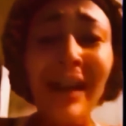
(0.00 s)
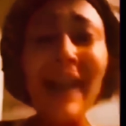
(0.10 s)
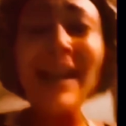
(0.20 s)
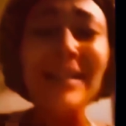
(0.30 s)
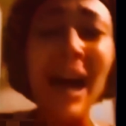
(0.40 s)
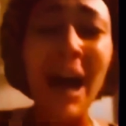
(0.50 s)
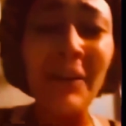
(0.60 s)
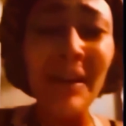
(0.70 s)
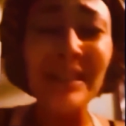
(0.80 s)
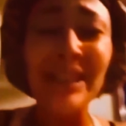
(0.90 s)
It's
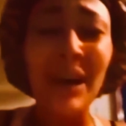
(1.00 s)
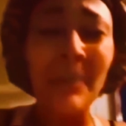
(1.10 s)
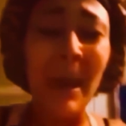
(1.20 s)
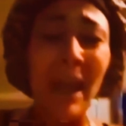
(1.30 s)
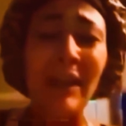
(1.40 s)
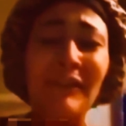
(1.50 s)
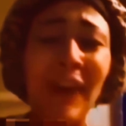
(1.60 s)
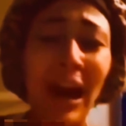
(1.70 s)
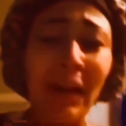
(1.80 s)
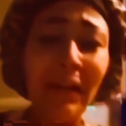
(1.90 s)
always Jermaine's
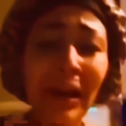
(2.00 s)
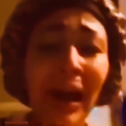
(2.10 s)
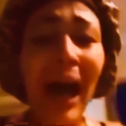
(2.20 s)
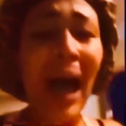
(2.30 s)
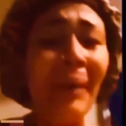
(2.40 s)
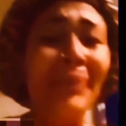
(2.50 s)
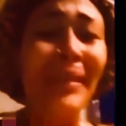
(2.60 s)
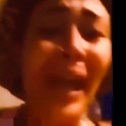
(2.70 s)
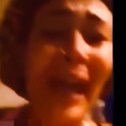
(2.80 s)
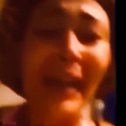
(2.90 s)
fault. I'm
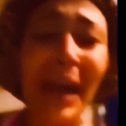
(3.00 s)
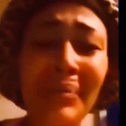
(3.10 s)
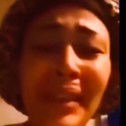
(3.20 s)
done.